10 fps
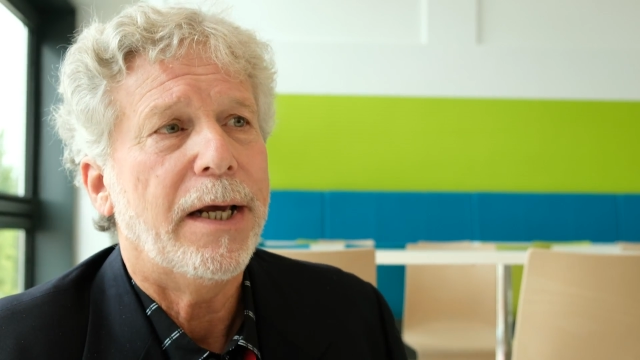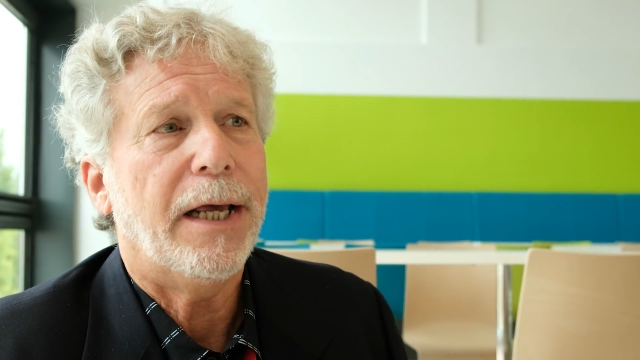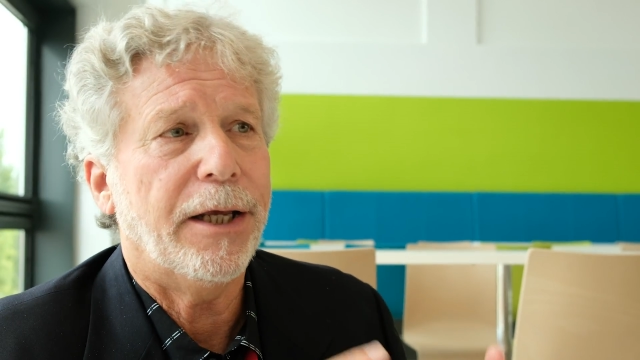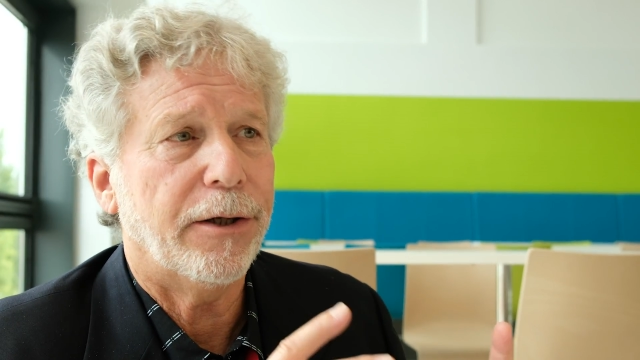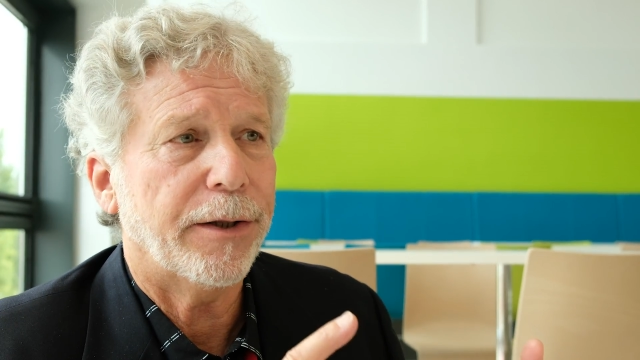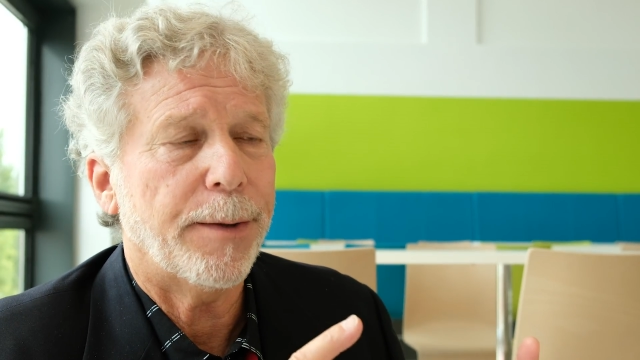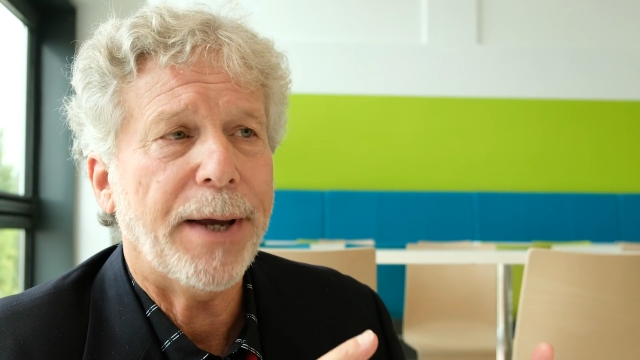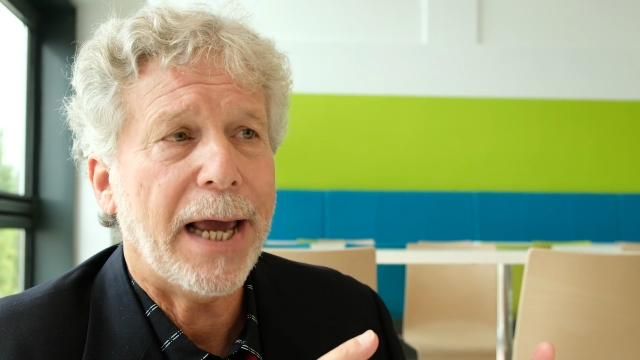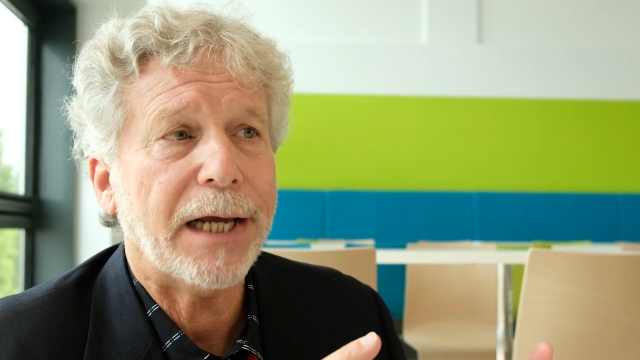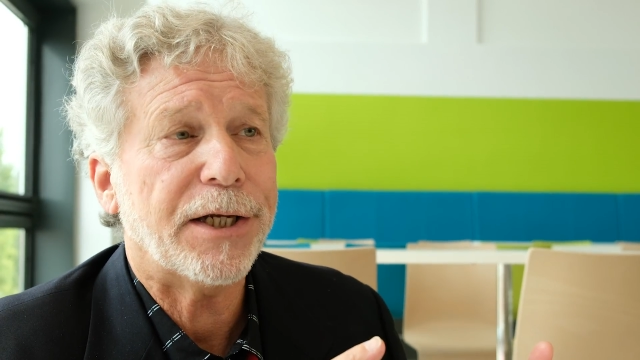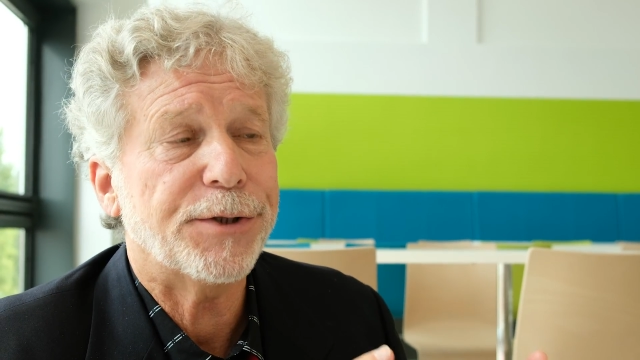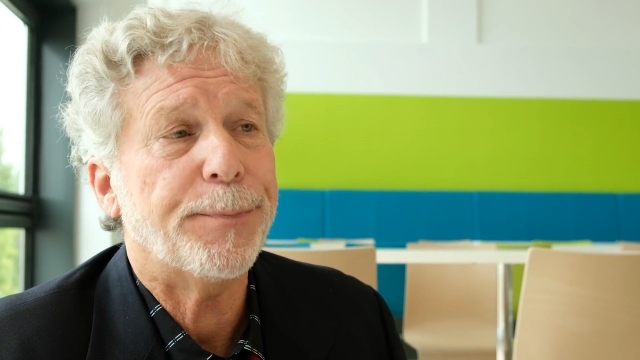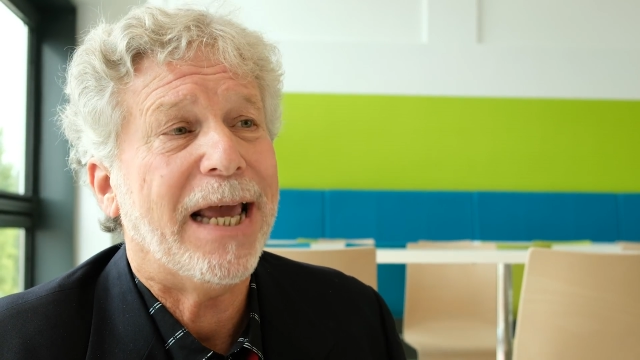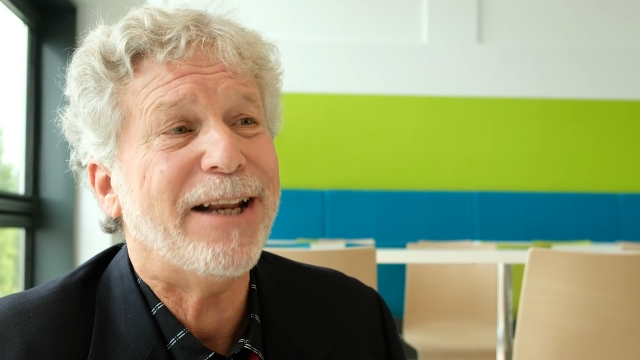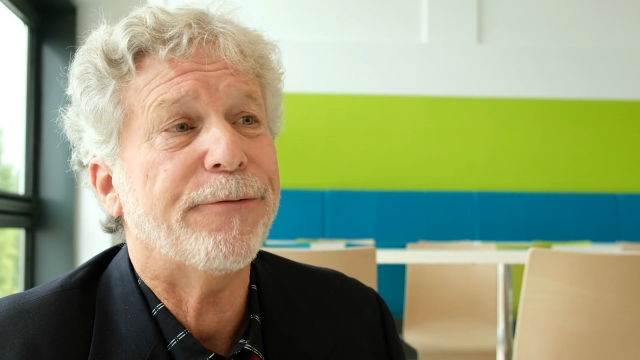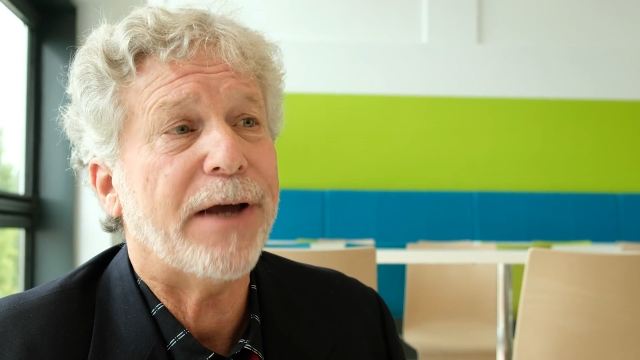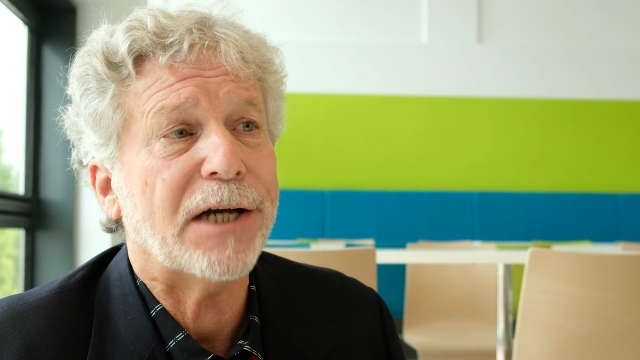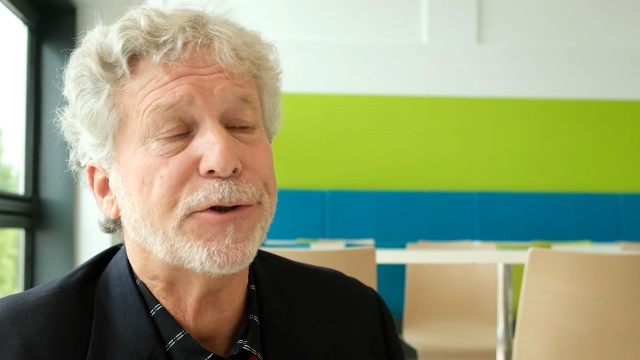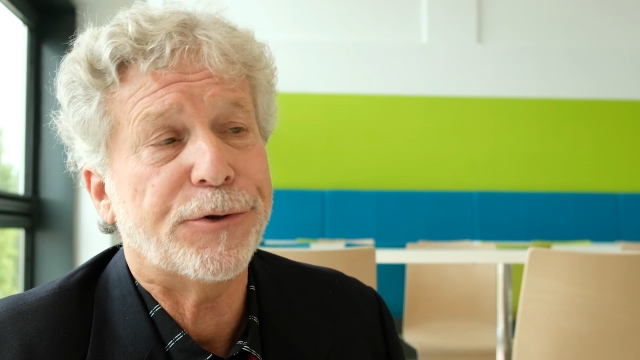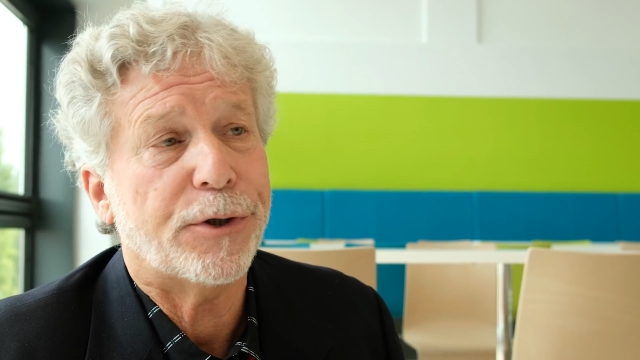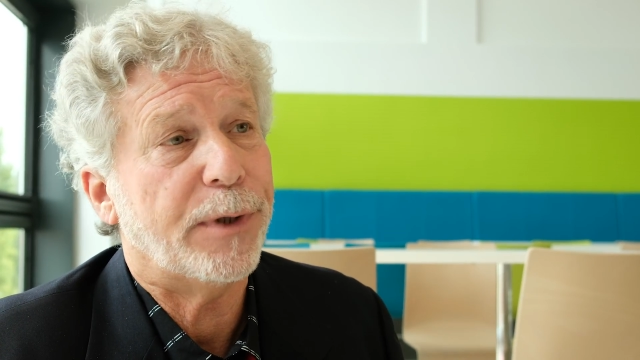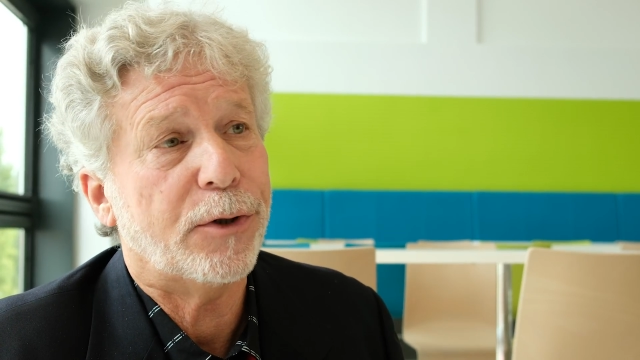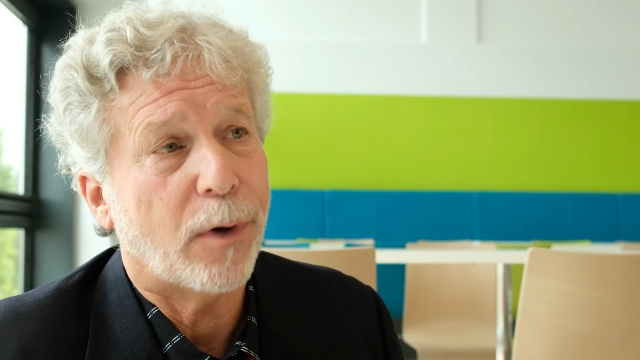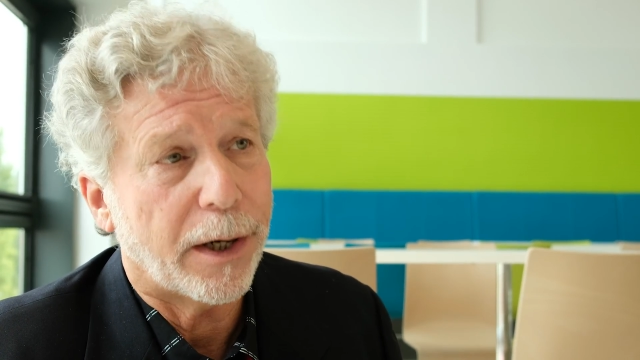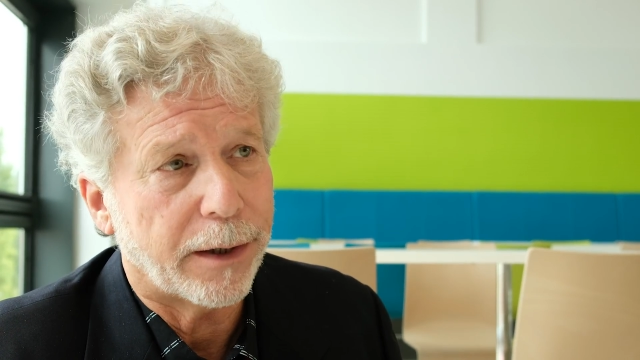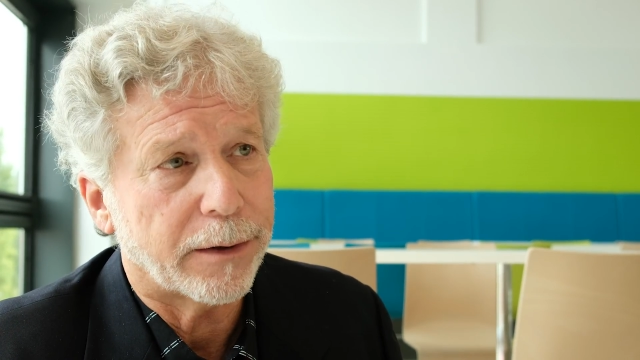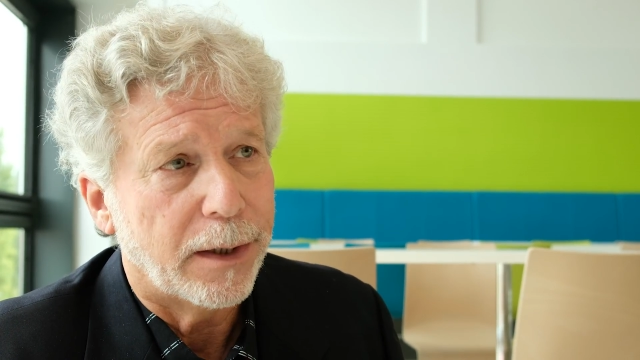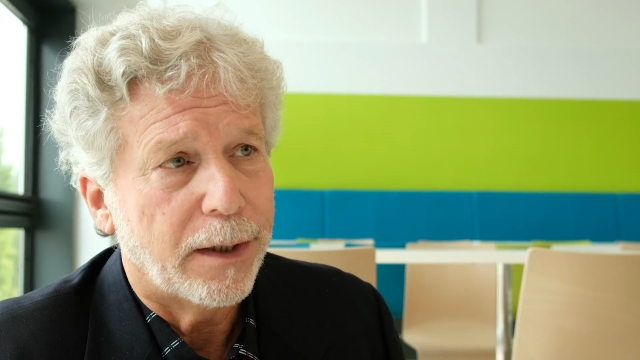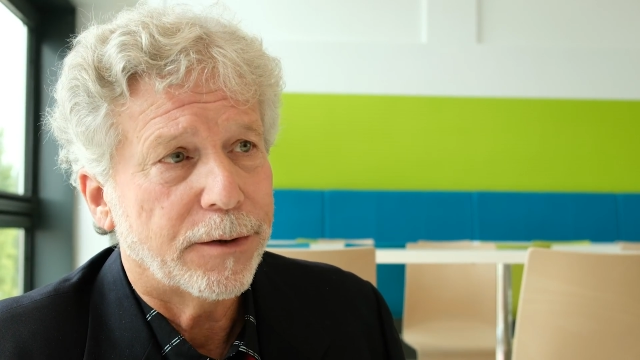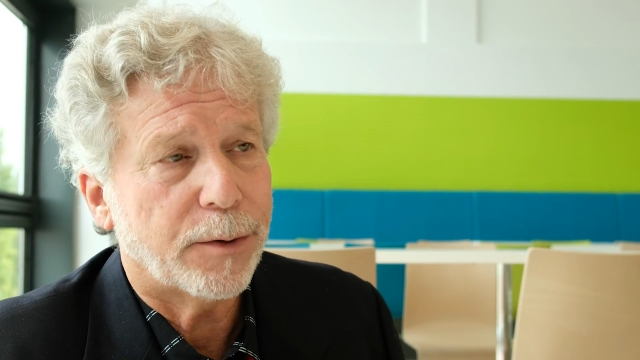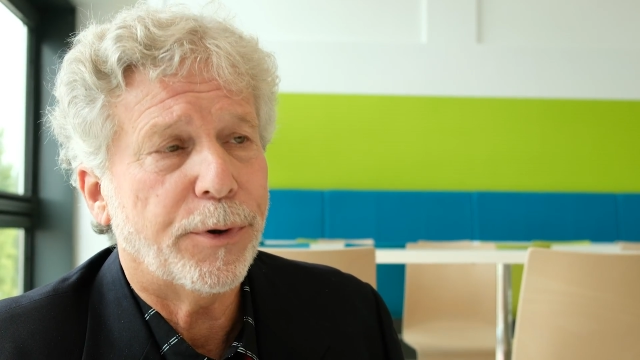And then on the package, manufacturers are required to